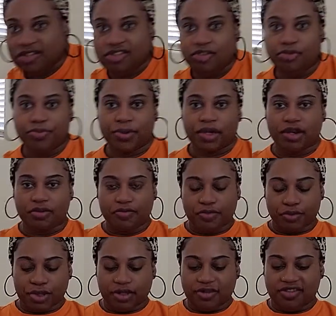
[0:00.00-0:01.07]
super
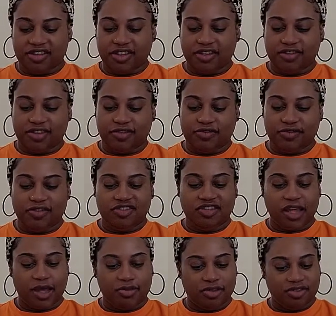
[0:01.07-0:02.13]
careful with those things because if you
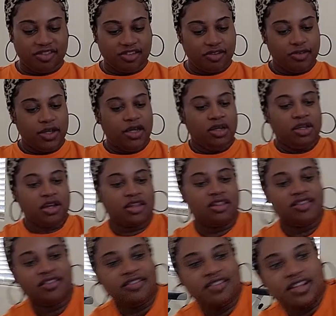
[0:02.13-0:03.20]
stab yourself, y'all,
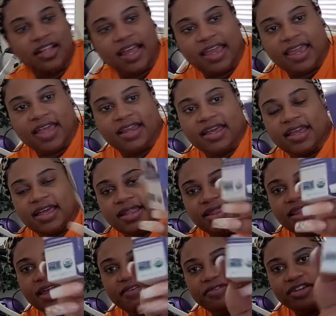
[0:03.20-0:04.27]
this is Cliganic
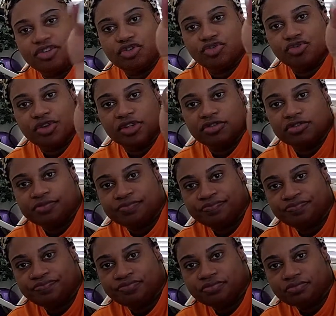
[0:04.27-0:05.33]
lavender oil.
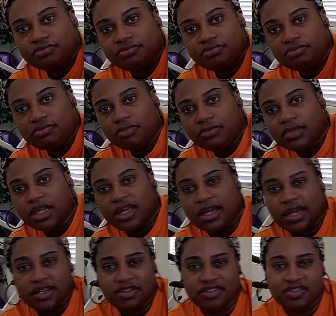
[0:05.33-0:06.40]
And
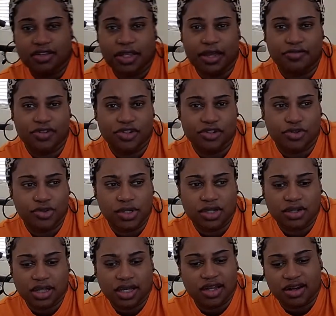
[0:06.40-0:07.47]
I use lavender
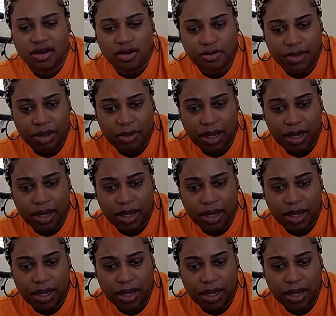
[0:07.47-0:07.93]
oil like in all my